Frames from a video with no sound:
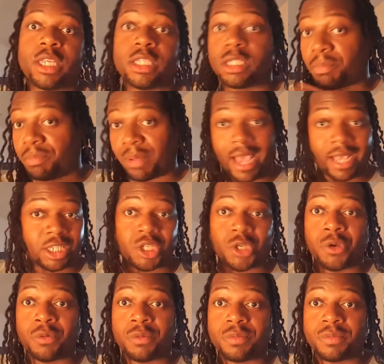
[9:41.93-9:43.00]
is the black
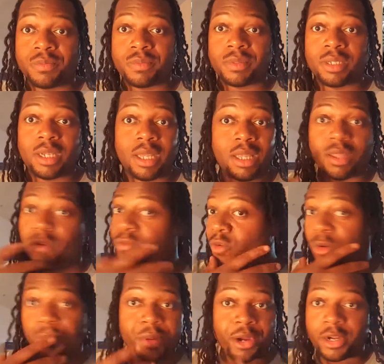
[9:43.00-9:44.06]
suit, the
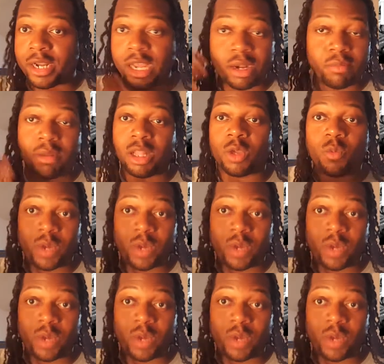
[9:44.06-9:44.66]
full beard, and the mullet.